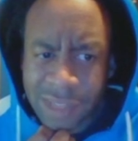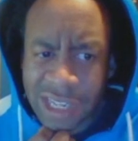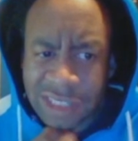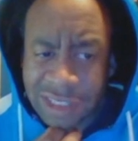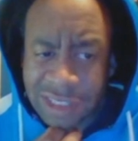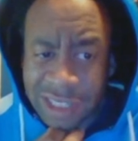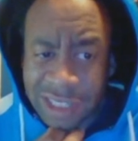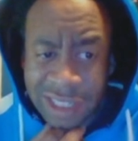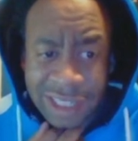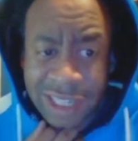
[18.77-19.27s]

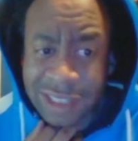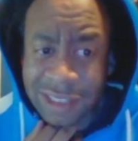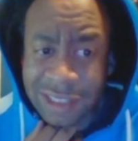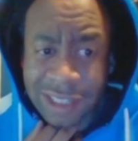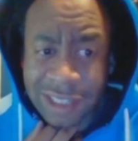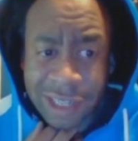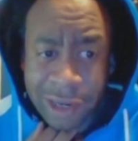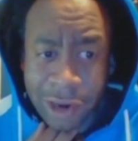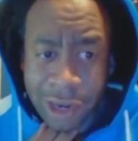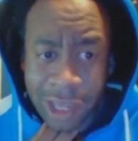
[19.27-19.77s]
Said
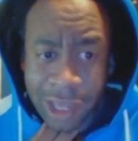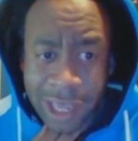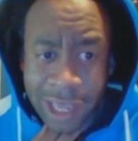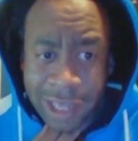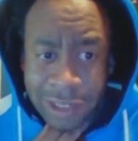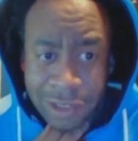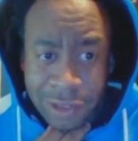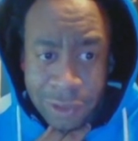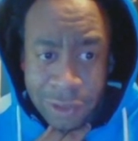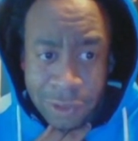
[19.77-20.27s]
yesterday all I
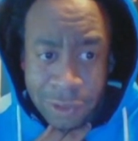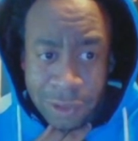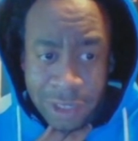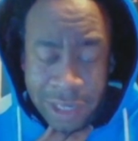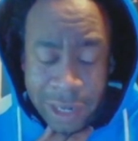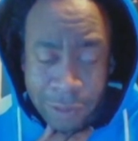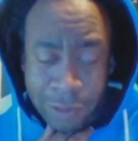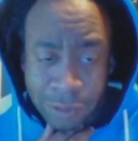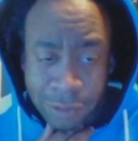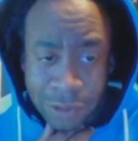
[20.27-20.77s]
had to do
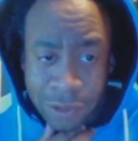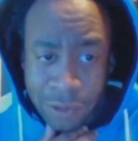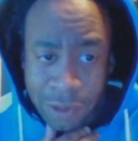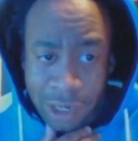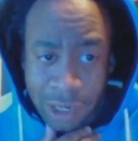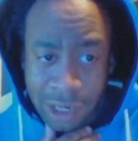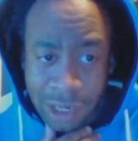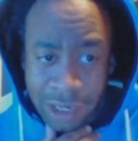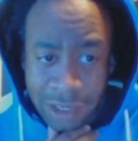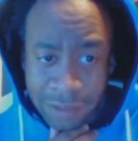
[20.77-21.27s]
today was do
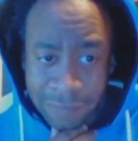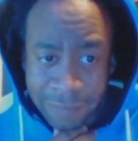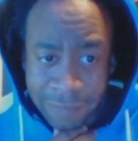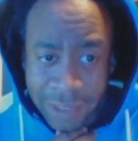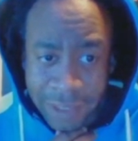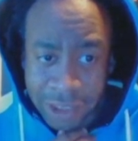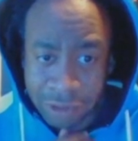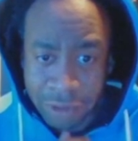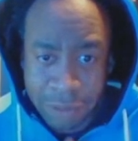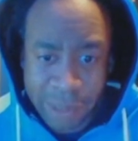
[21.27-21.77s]
a
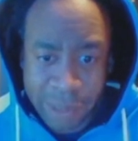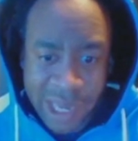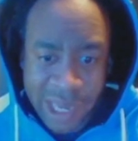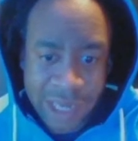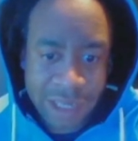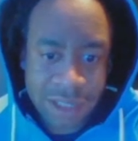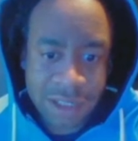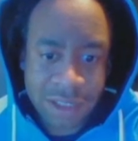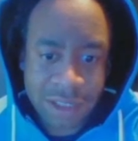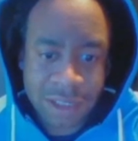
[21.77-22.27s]
victory
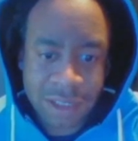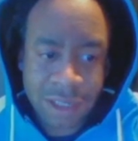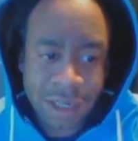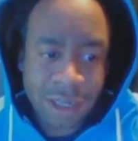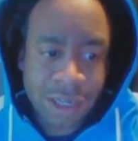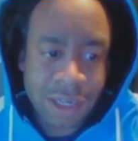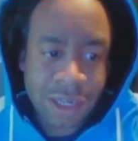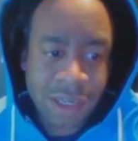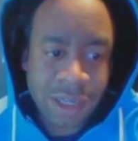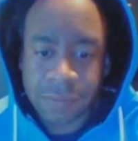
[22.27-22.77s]
page.
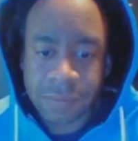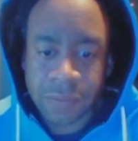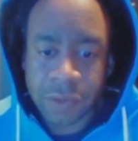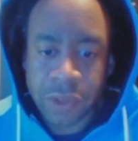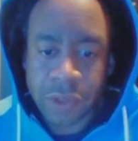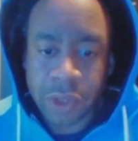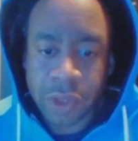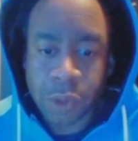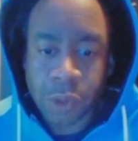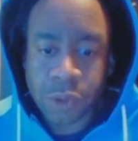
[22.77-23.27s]
For
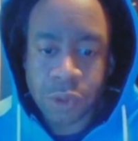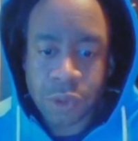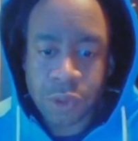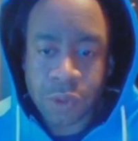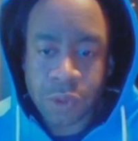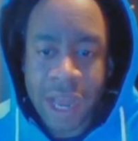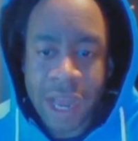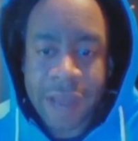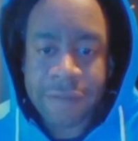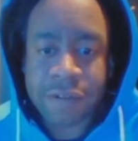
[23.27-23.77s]
those who
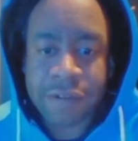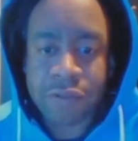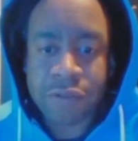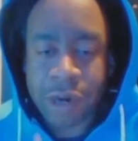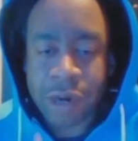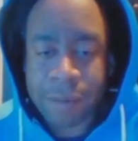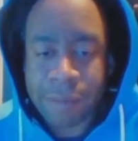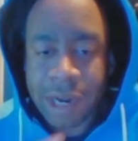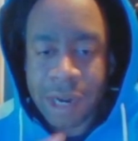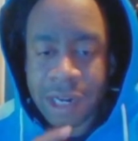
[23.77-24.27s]
haven't
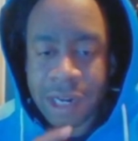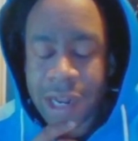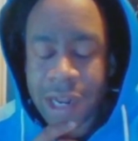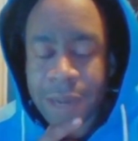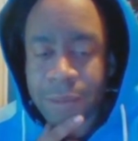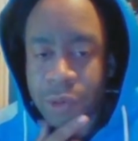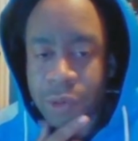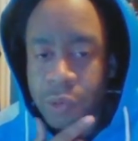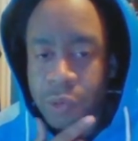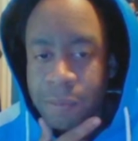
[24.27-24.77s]
read my
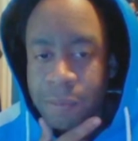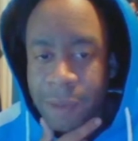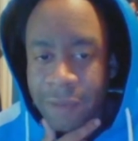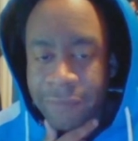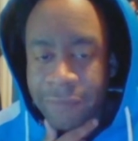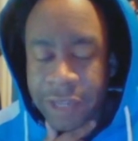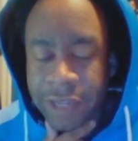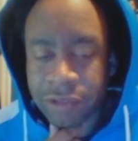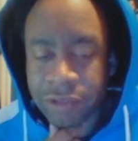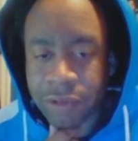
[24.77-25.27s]
comic, what my
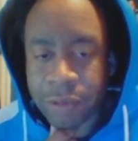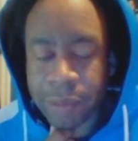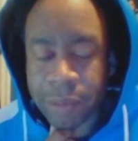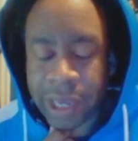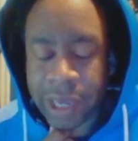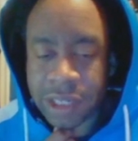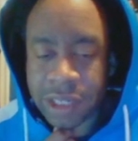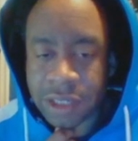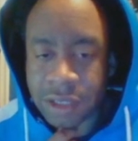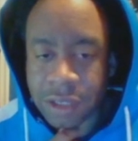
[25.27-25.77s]
victory
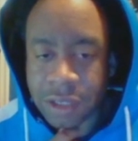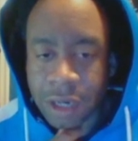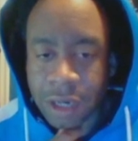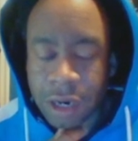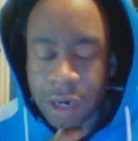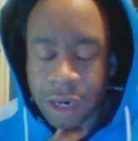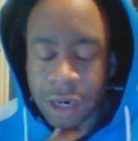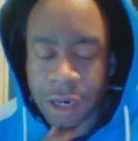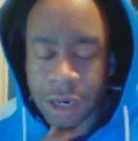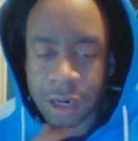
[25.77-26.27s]
pages
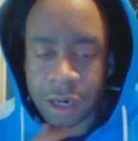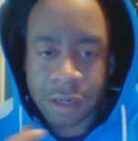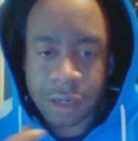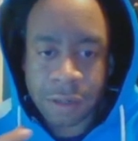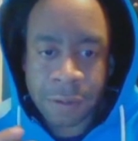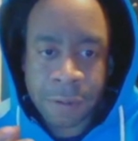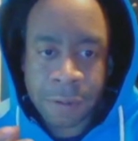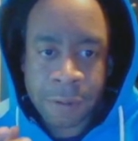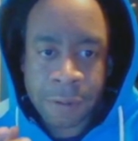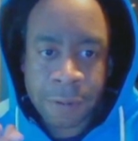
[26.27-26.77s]
are
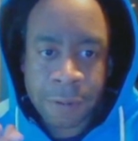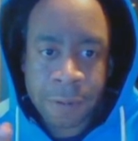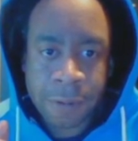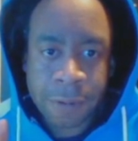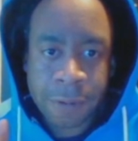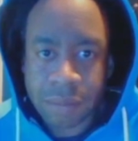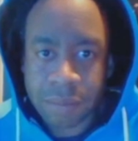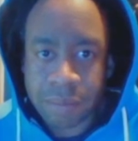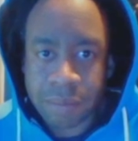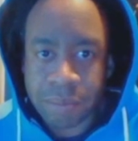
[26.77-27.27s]

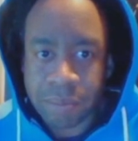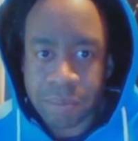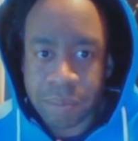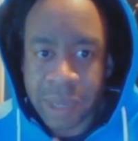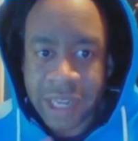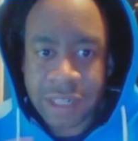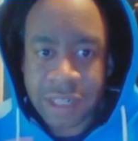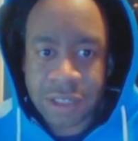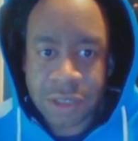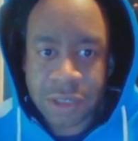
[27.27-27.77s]

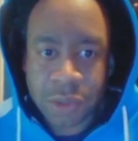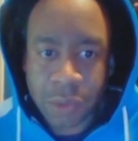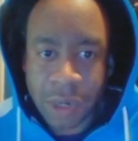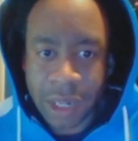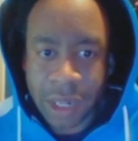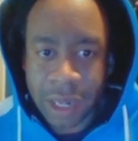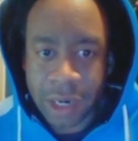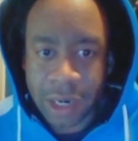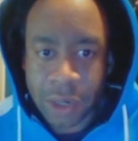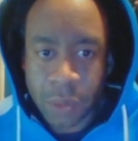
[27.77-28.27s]
pages where
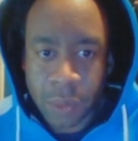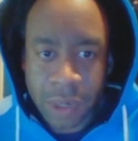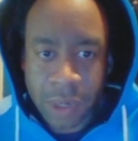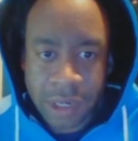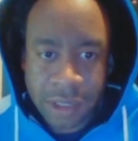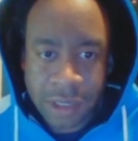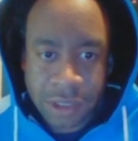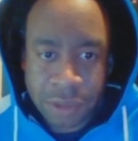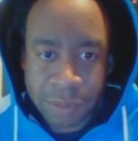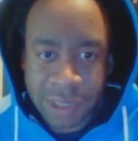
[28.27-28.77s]
like a
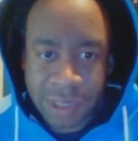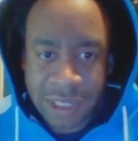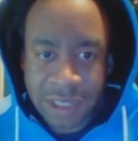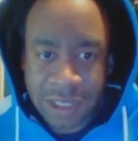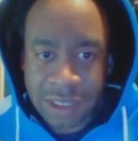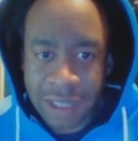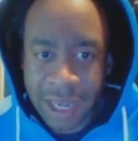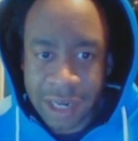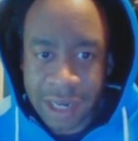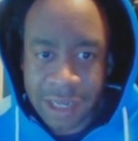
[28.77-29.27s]
winner has been
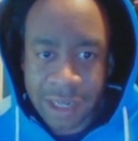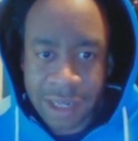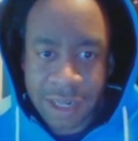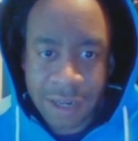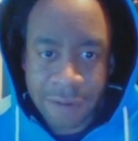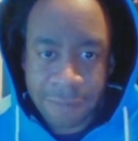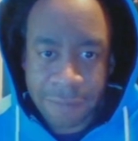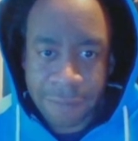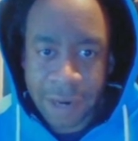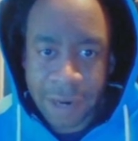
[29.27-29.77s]
decided in
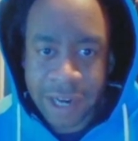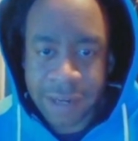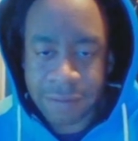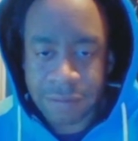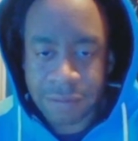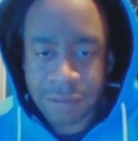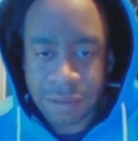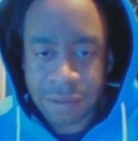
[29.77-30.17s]
the fight,